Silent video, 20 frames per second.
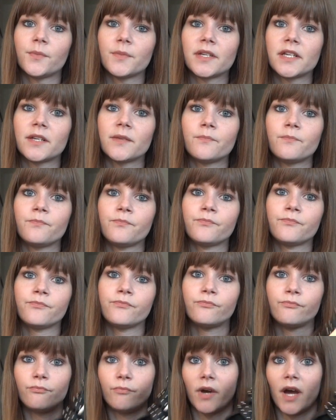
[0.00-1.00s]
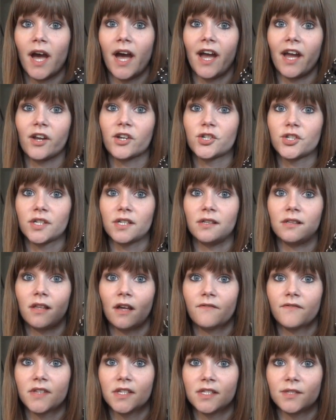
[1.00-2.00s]
me. But I actually
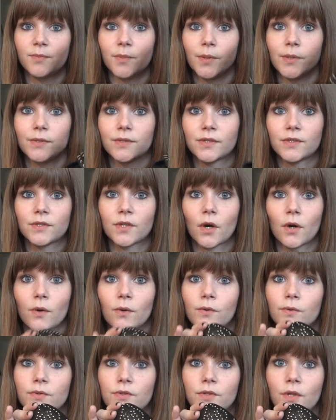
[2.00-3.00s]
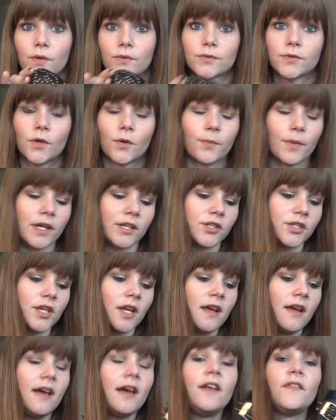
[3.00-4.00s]
love these boots so much.
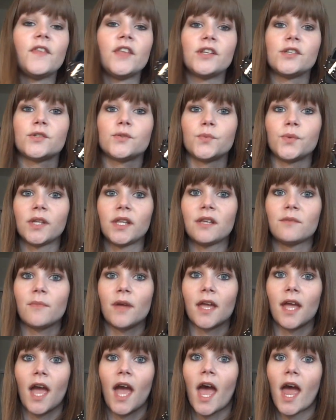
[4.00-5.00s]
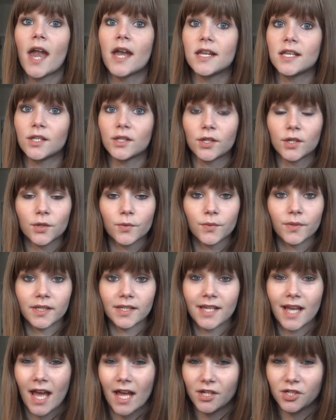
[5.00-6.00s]
They just really make any look
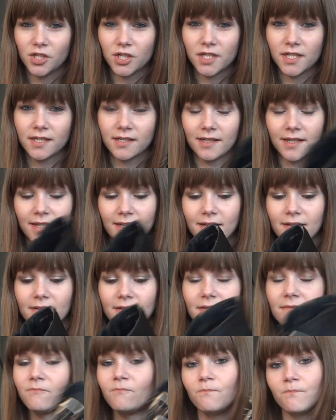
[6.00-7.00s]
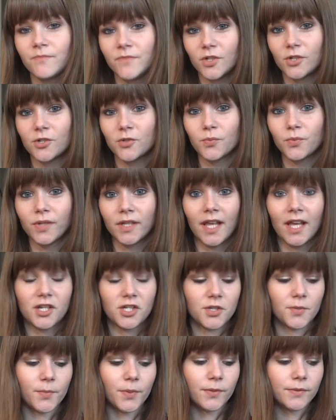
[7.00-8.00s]
really edgy, and they're just really
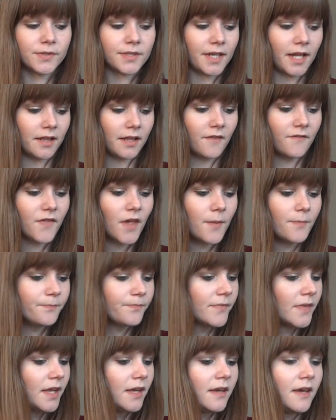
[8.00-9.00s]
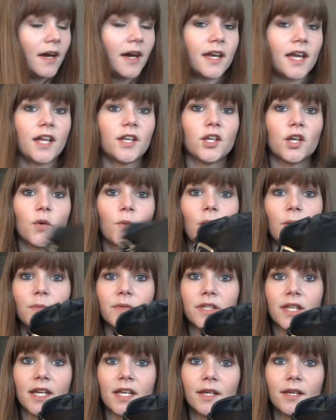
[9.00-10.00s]
edgy boots, and I love them. Again, you can wear them
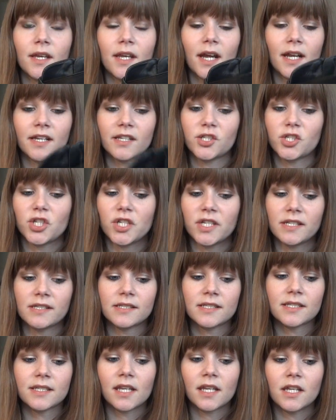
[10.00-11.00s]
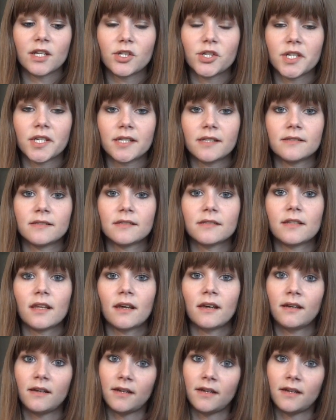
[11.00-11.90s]
with any kind of jeans, skinny jeans